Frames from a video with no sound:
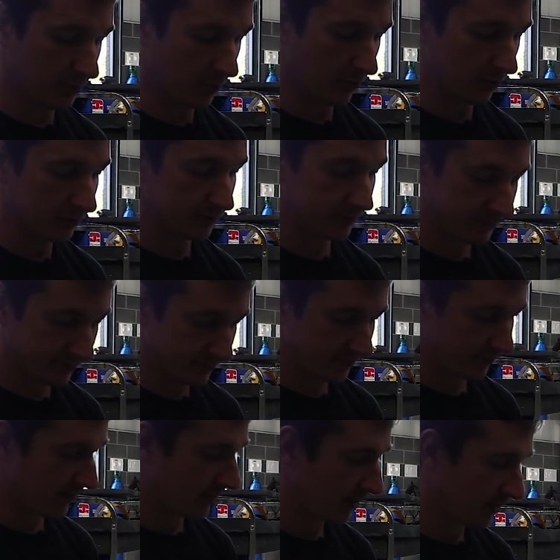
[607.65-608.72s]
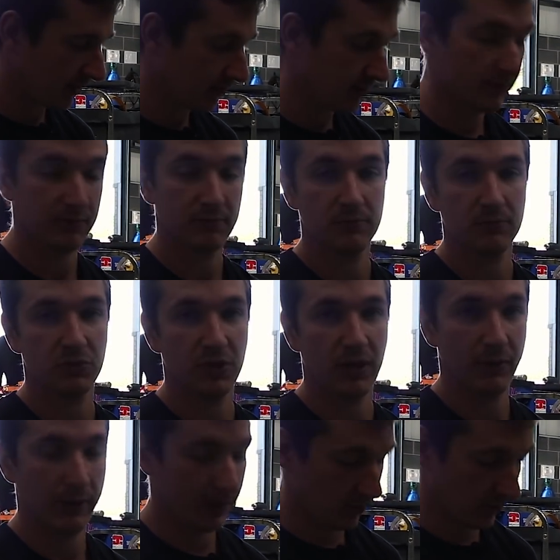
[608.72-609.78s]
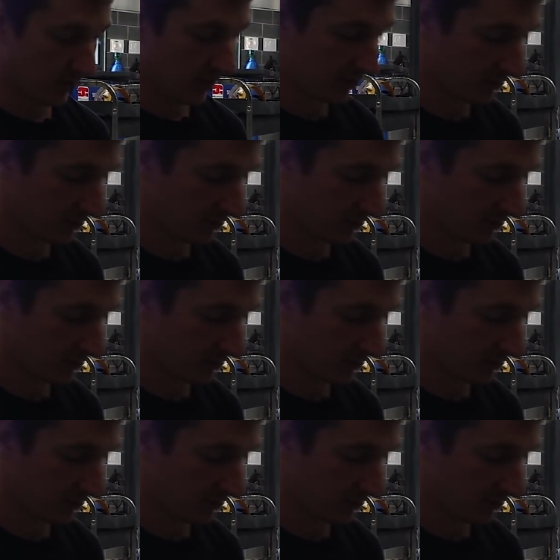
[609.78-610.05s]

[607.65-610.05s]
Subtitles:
but see how we get on with